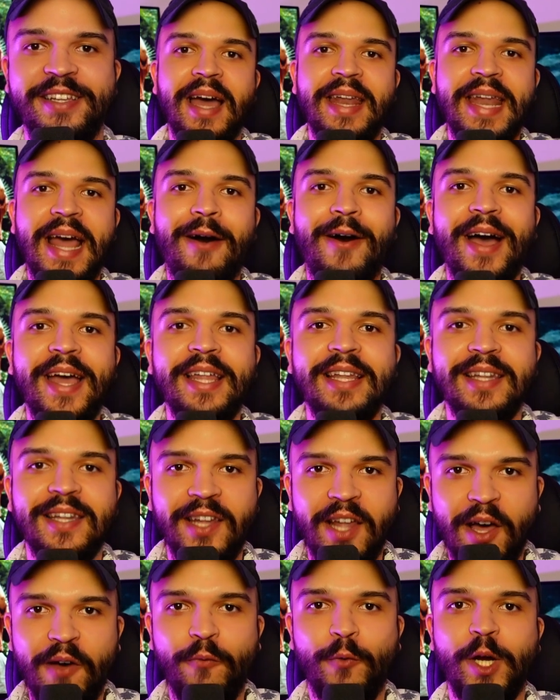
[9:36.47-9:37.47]
Now, I
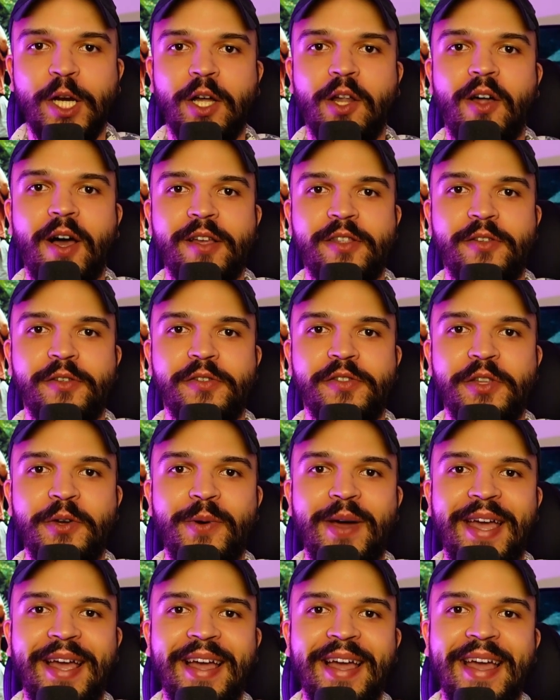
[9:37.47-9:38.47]
love what Colossal's
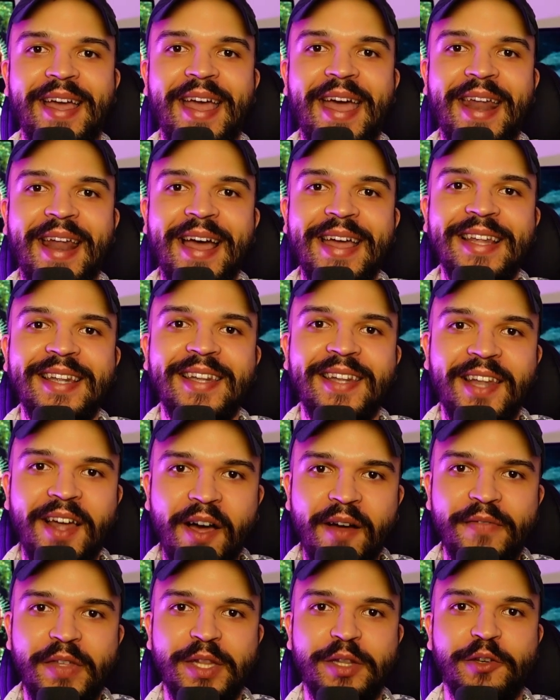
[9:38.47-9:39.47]
doing, and I
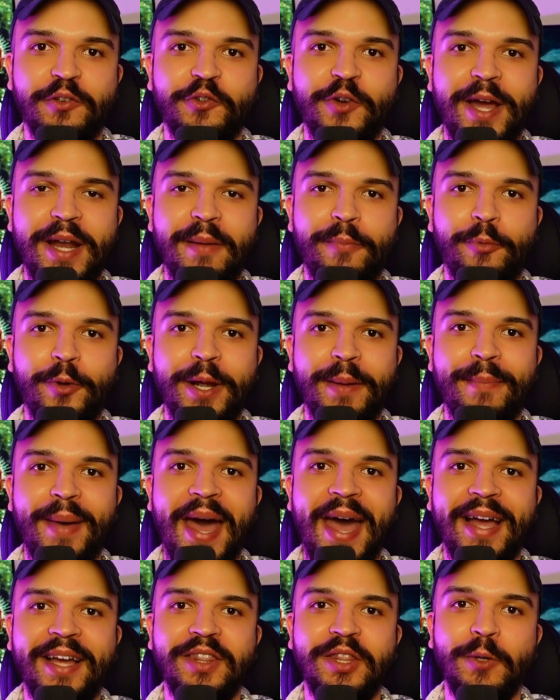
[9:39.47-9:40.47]
love that they're trying to bring
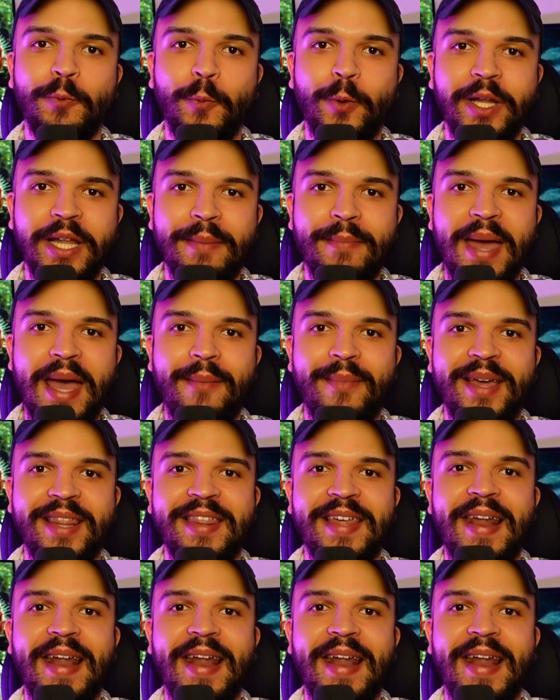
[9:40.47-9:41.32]
back the woolly mammoth.